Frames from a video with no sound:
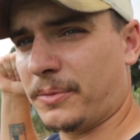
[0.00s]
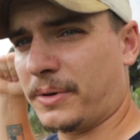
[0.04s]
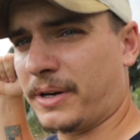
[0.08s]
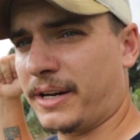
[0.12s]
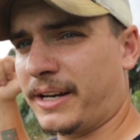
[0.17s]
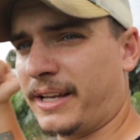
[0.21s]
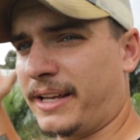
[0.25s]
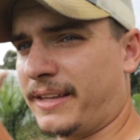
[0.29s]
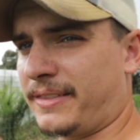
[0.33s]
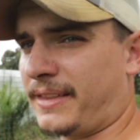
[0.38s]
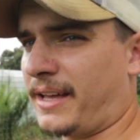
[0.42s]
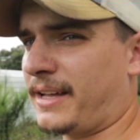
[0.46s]
We're
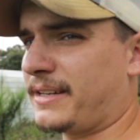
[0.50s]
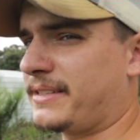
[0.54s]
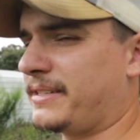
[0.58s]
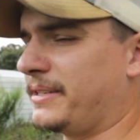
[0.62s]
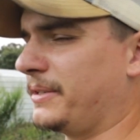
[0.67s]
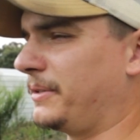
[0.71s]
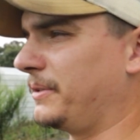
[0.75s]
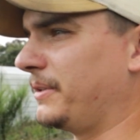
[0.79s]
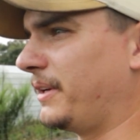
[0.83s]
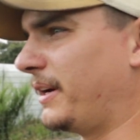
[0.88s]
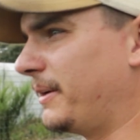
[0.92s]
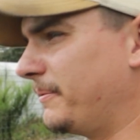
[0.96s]
gonna get that
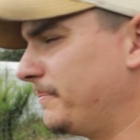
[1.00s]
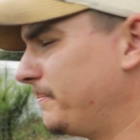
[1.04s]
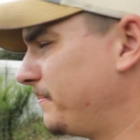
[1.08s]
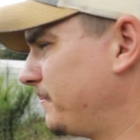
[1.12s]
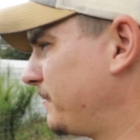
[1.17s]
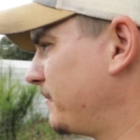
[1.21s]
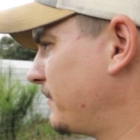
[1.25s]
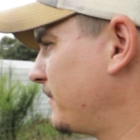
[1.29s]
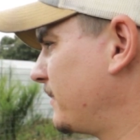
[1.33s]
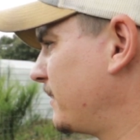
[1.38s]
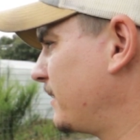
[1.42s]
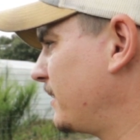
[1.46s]
tilled up
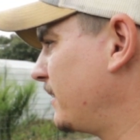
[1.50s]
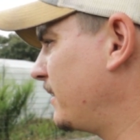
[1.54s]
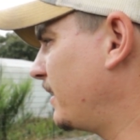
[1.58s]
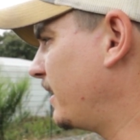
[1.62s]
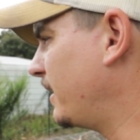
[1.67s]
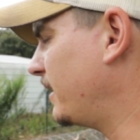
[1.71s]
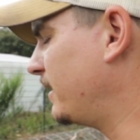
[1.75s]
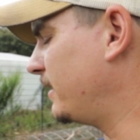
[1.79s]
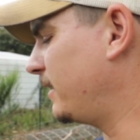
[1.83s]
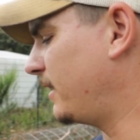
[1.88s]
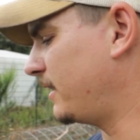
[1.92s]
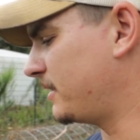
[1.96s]

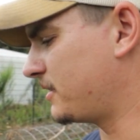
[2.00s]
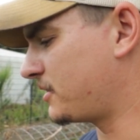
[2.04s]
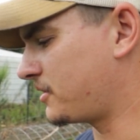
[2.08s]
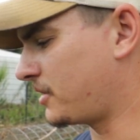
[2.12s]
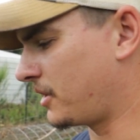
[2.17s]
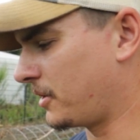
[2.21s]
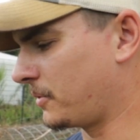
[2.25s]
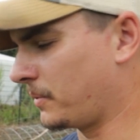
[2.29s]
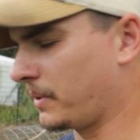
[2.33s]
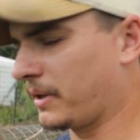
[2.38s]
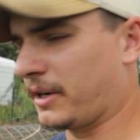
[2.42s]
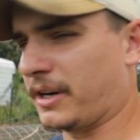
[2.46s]
and
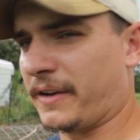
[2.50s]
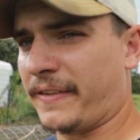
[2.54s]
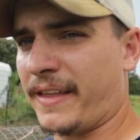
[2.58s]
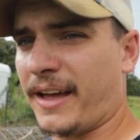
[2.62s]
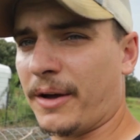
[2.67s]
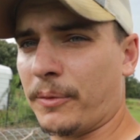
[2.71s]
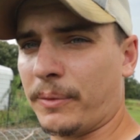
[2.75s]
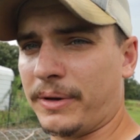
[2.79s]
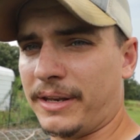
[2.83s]
start working on that.